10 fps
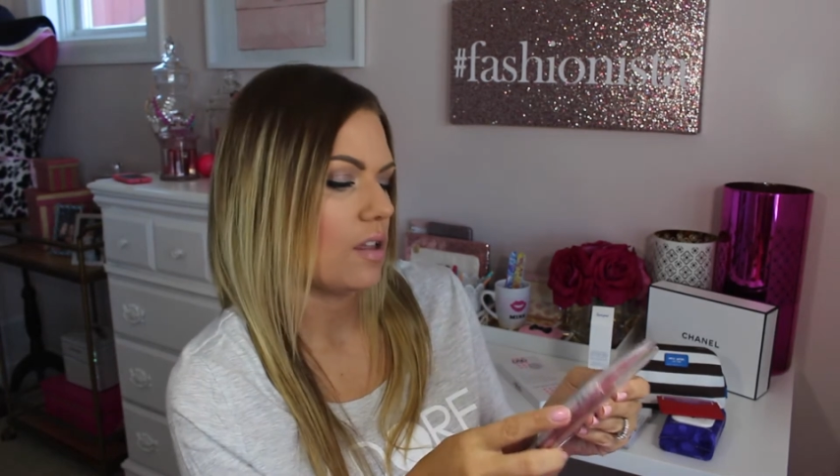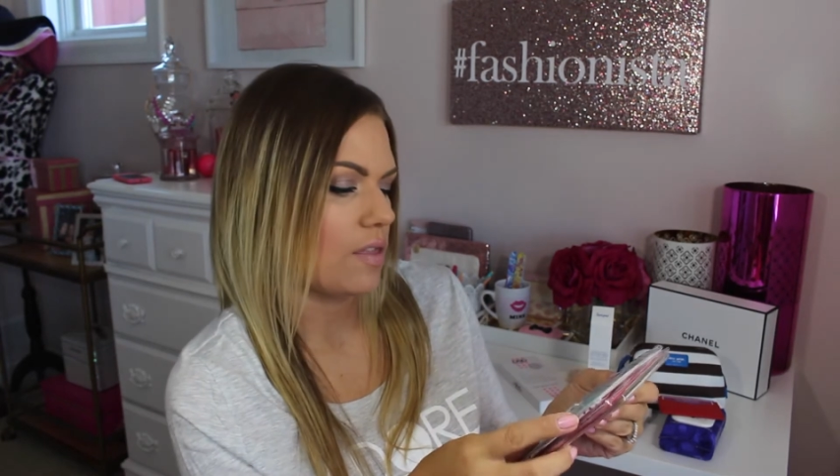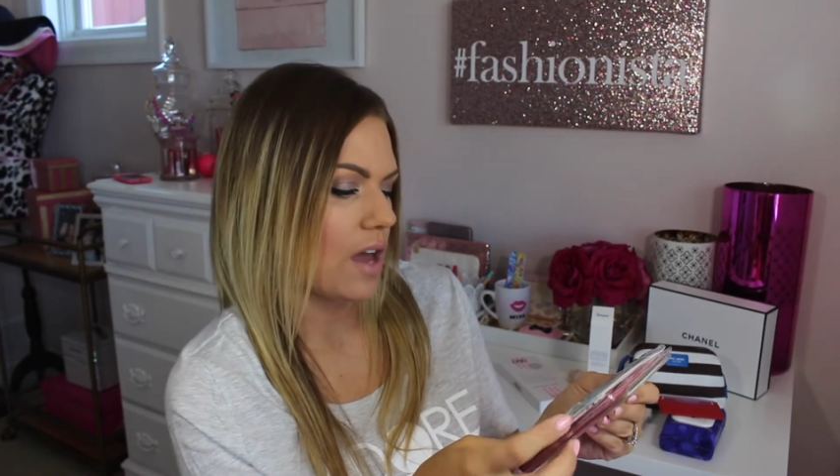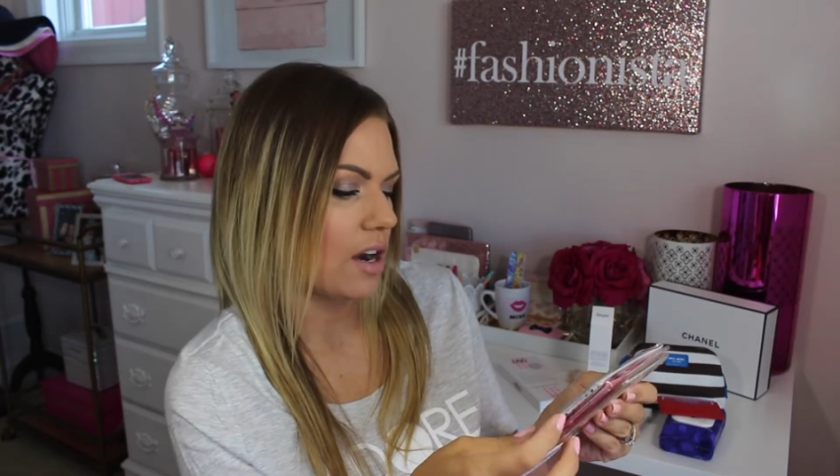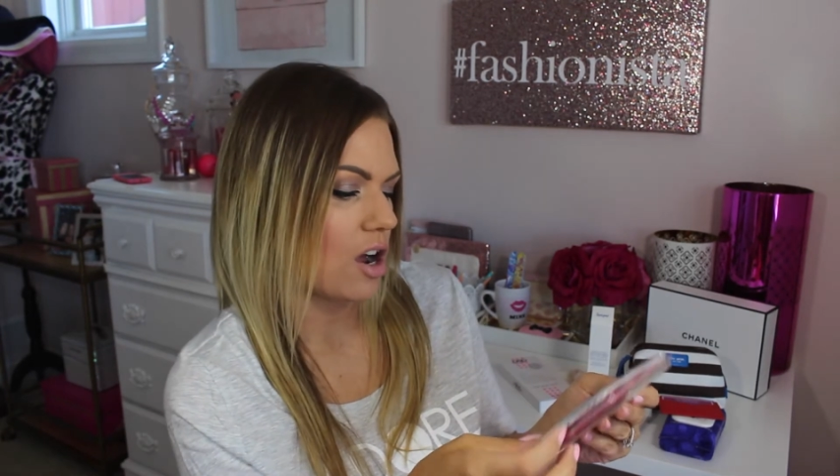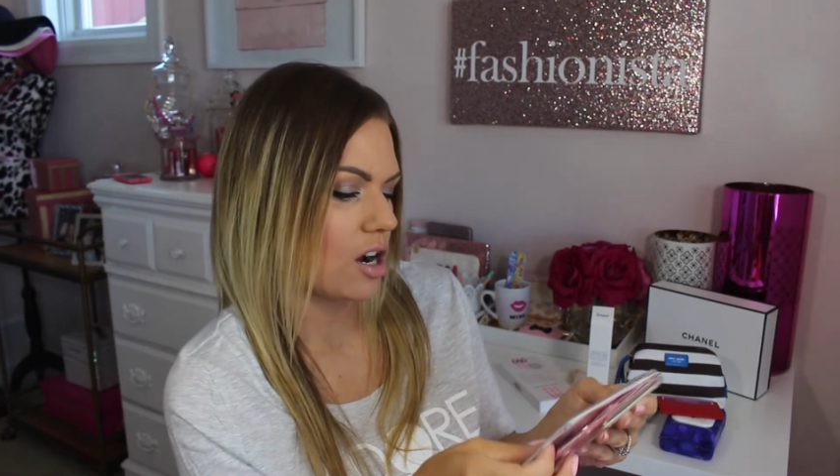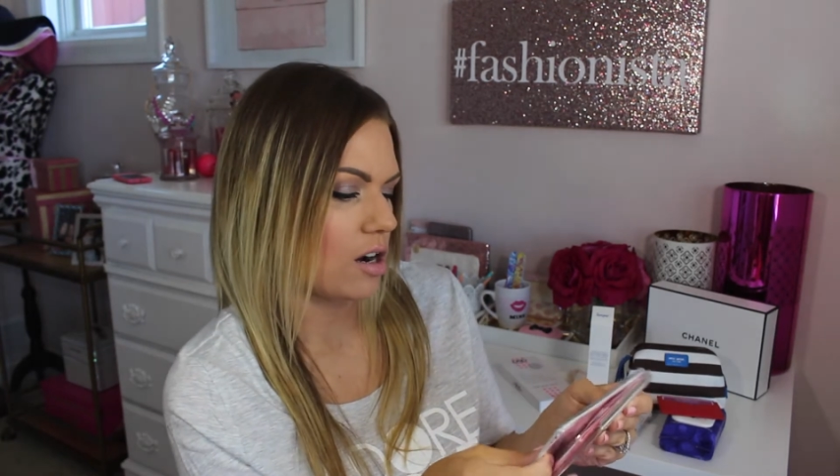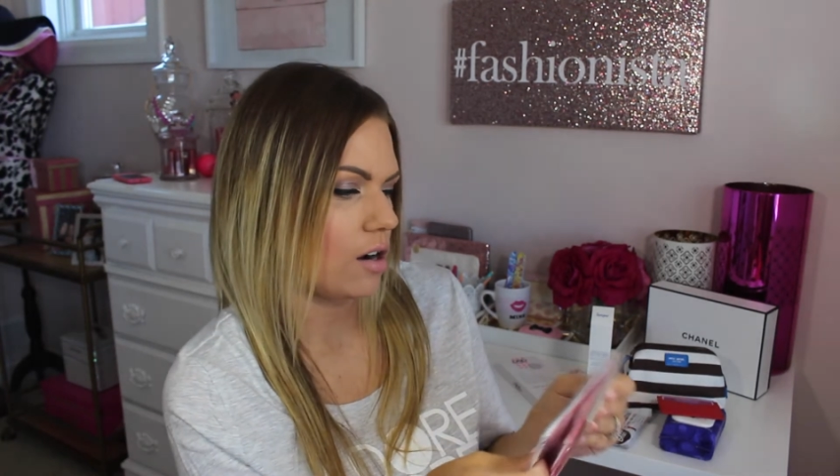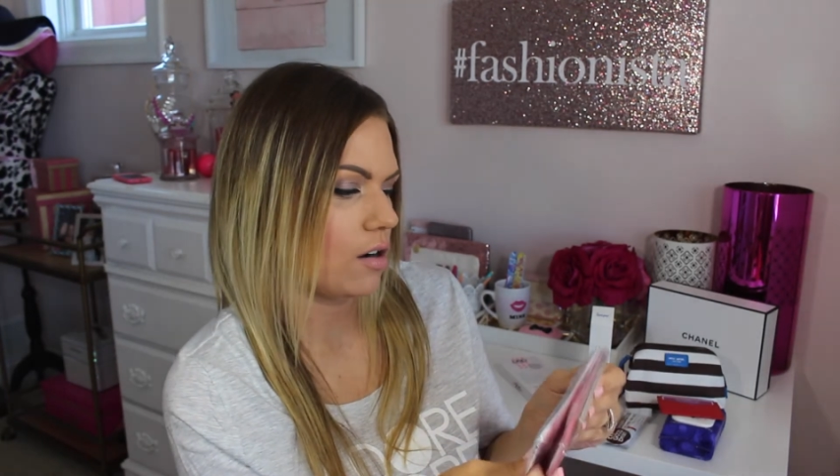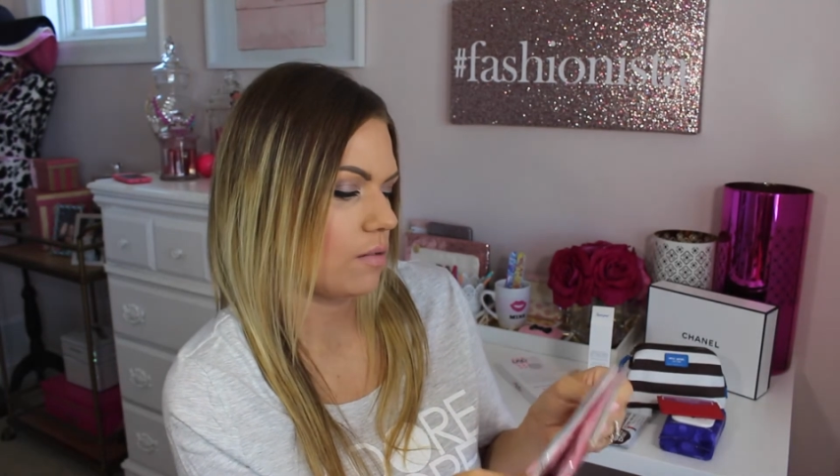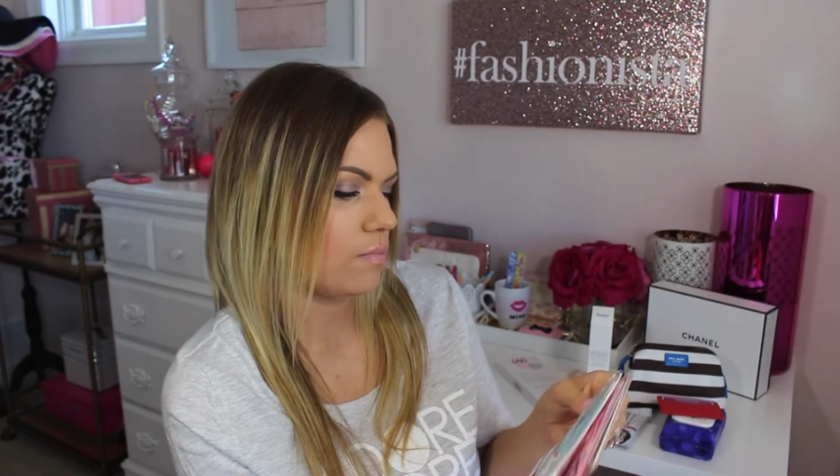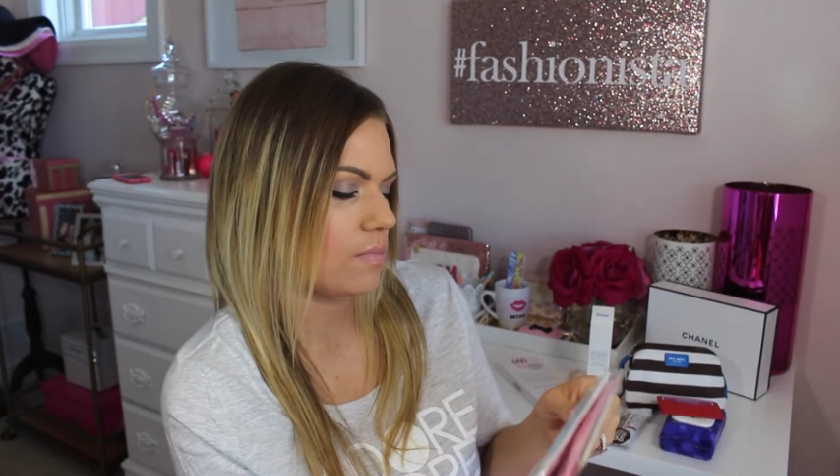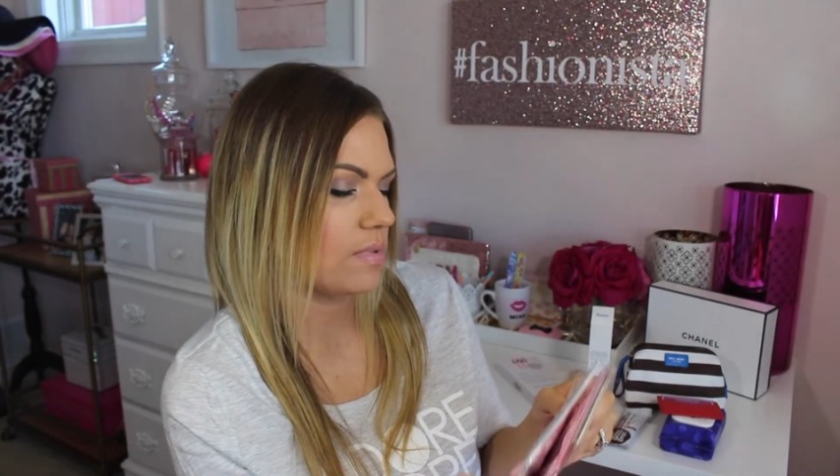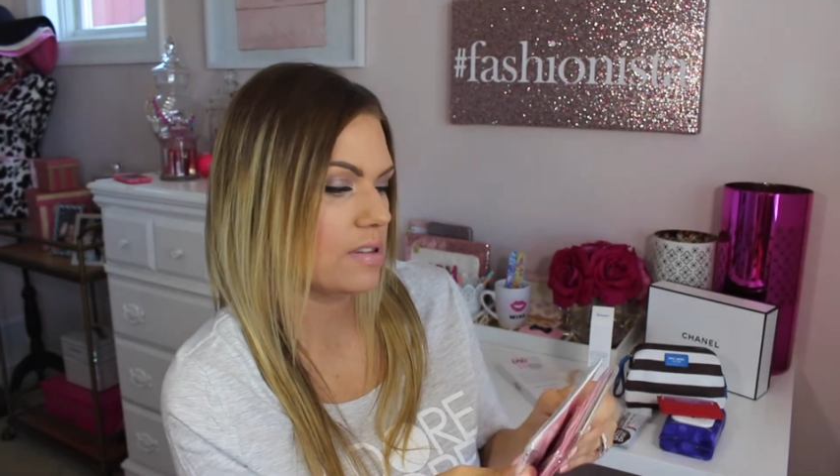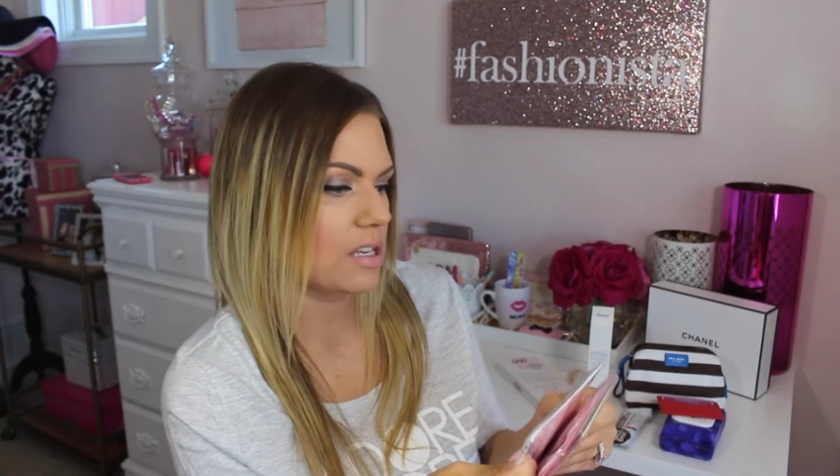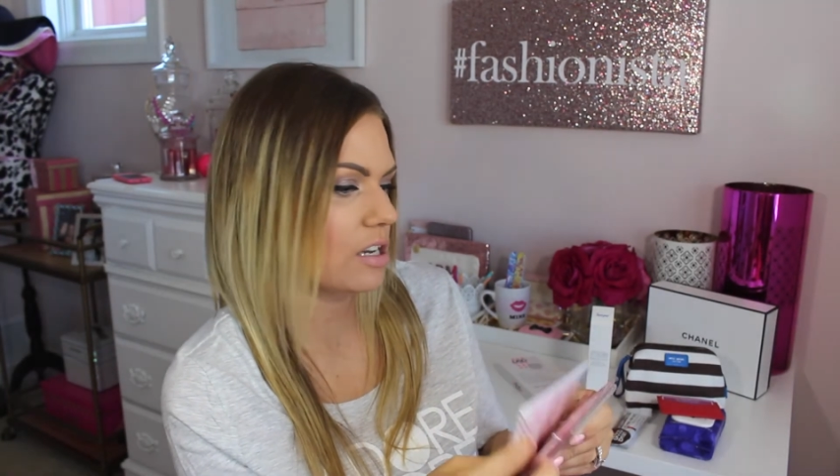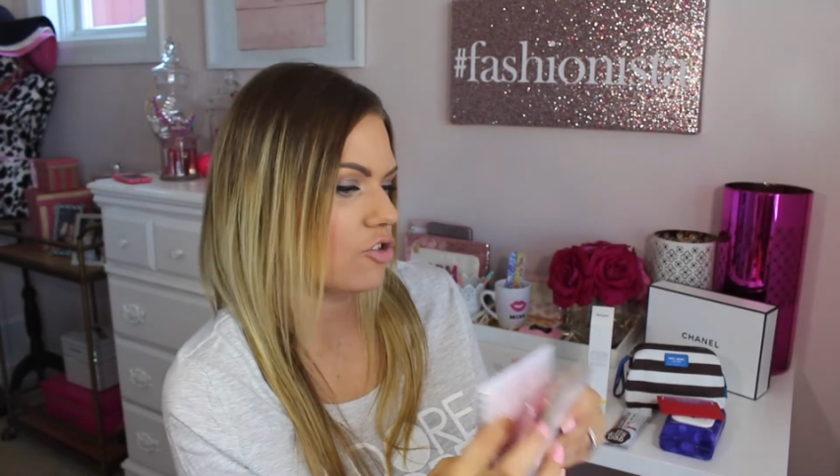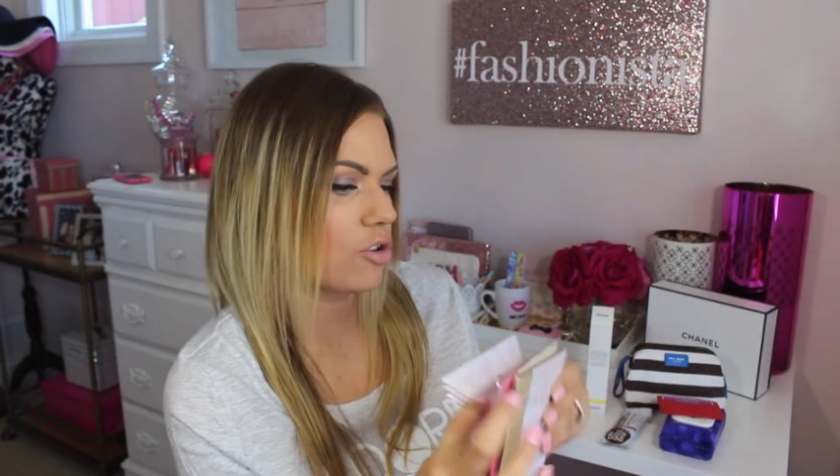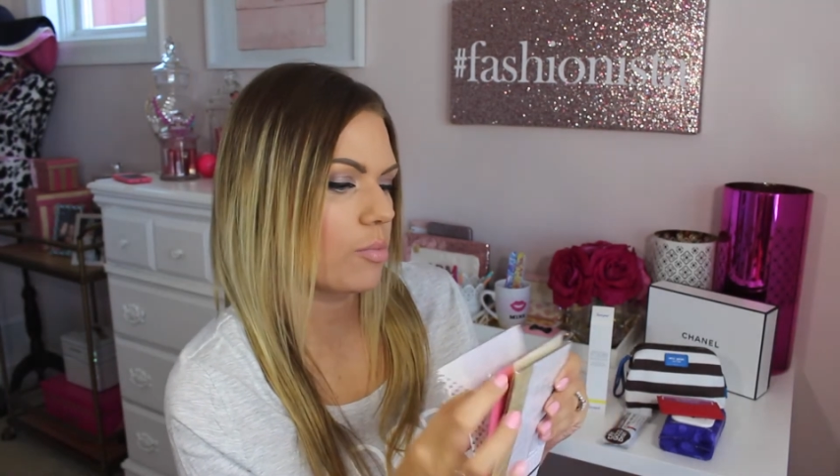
that are signature